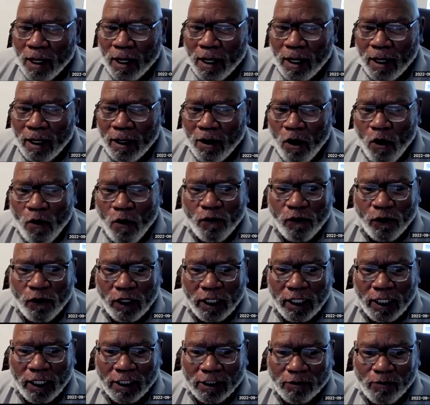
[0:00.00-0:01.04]

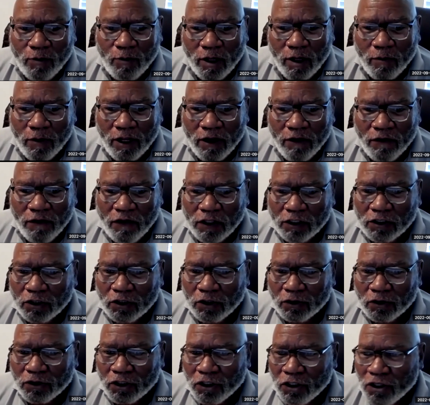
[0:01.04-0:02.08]
Hopefully it's been
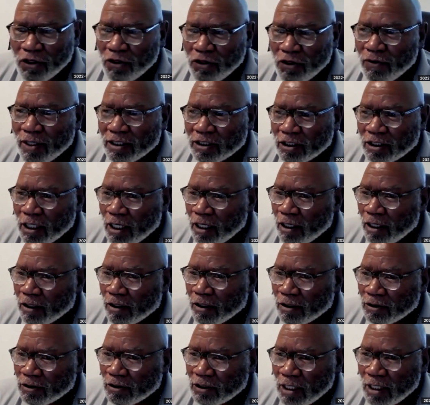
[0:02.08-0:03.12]
beneficial to you and to
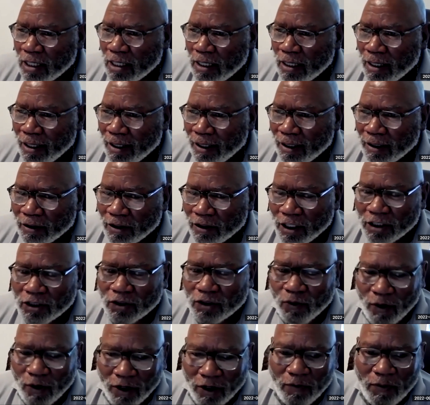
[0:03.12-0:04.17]
others. This
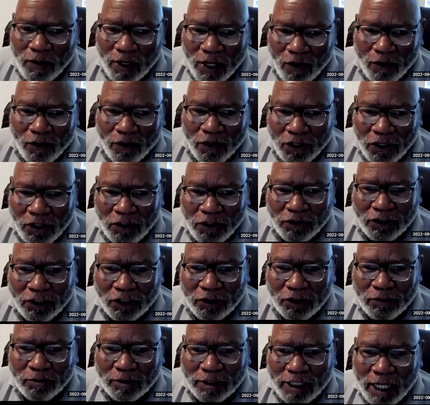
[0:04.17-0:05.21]
will be on the
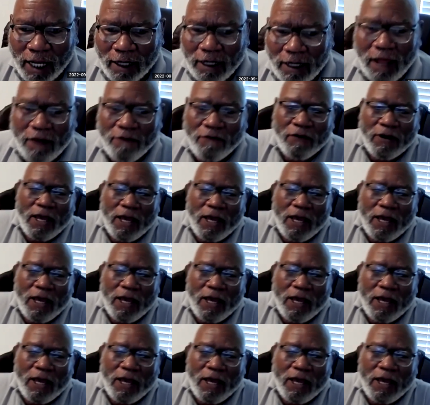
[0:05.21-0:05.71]
YouTube channel. I